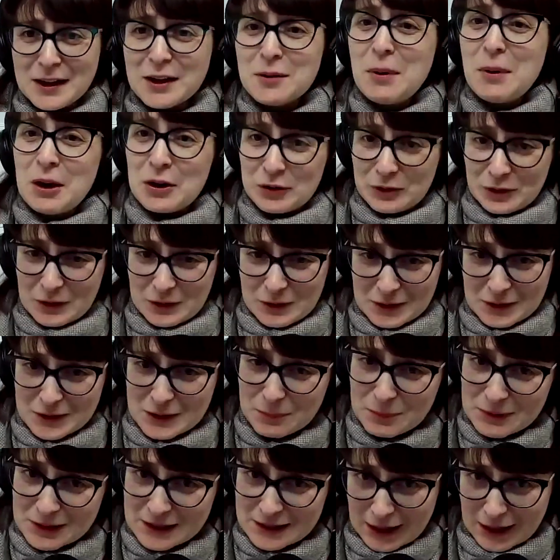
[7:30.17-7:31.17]
And apparently
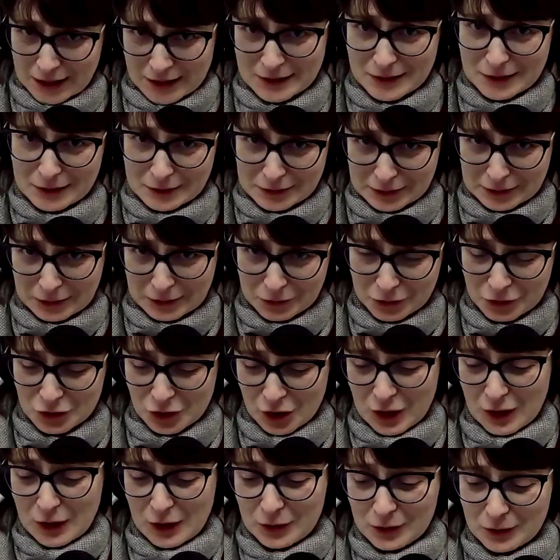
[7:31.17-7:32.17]
this upset the little
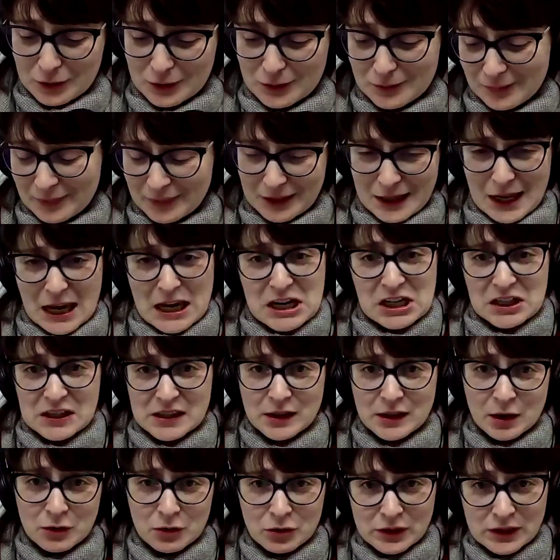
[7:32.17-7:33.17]
child. Kate
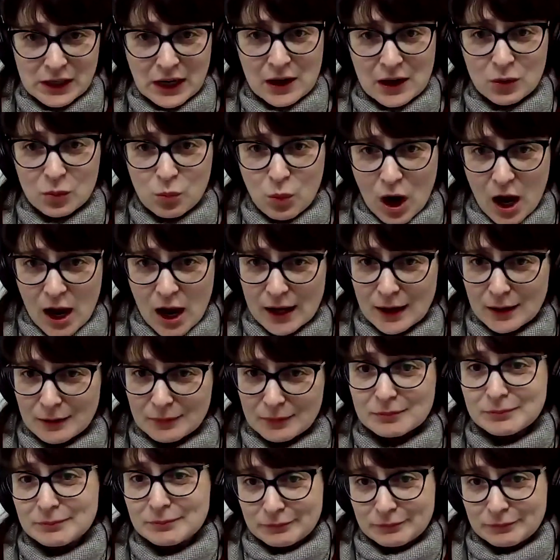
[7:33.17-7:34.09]
doesn't understand why.